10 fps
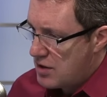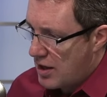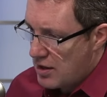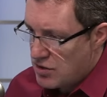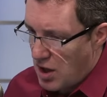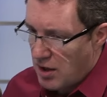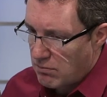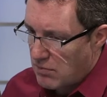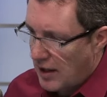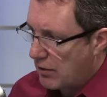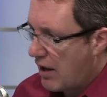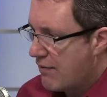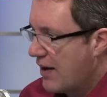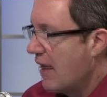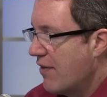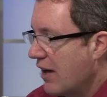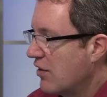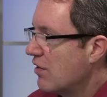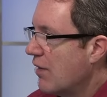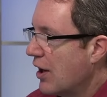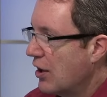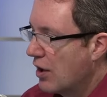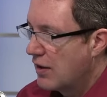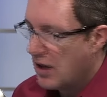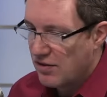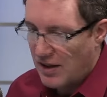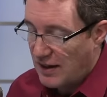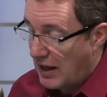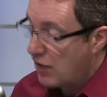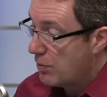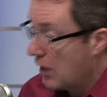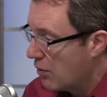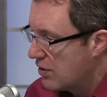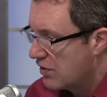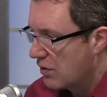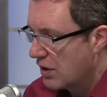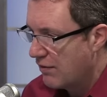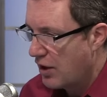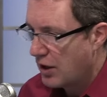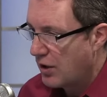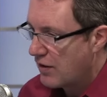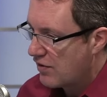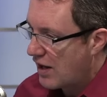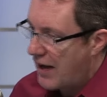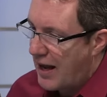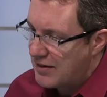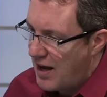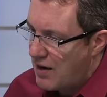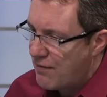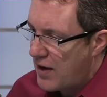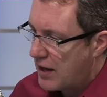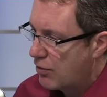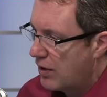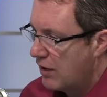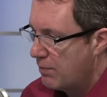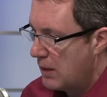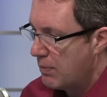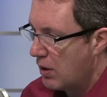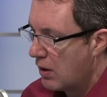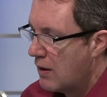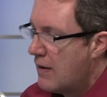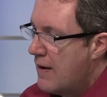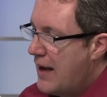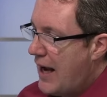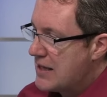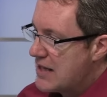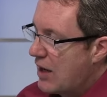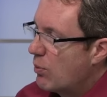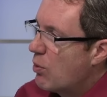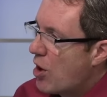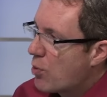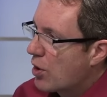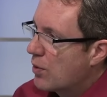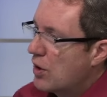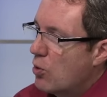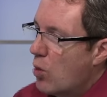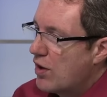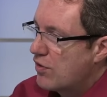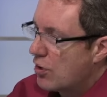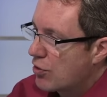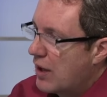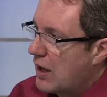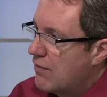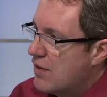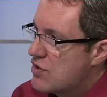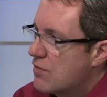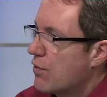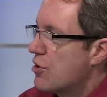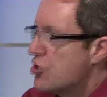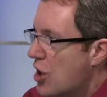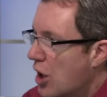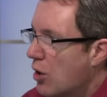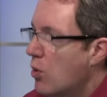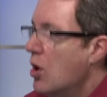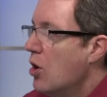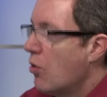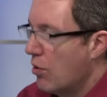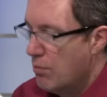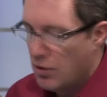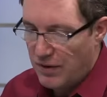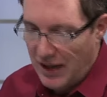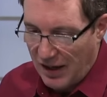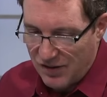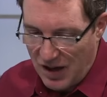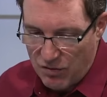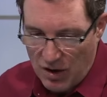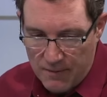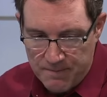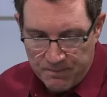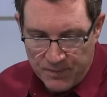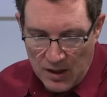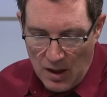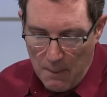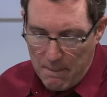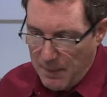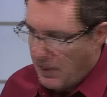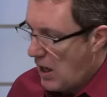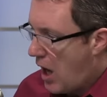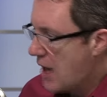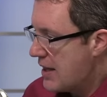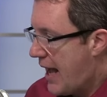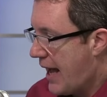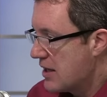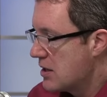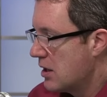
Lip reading: John Landgraf at FX is very good at this. I think HBO is certainly very good at this, at identifying creative people and saying, we want to work with you. What is your creative vision for a show or a movie, etc.? But beyond that,